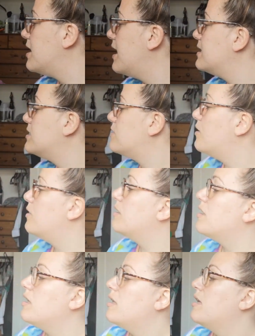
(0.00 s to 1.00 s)
has got
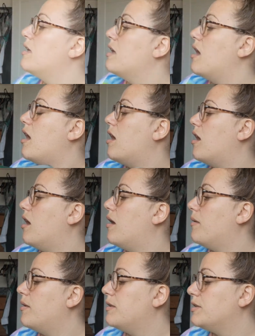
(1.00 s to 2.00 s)
her
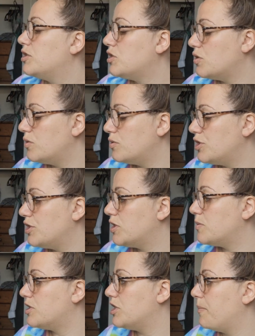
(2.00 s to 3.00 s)
school shoes,
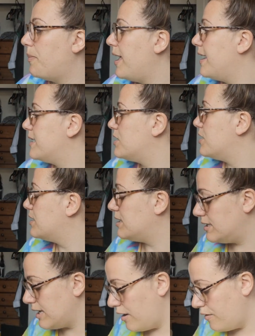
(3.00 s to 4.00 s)
which she picked
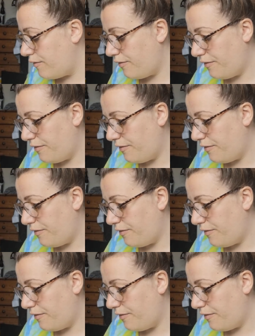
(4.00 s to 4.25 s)
herself.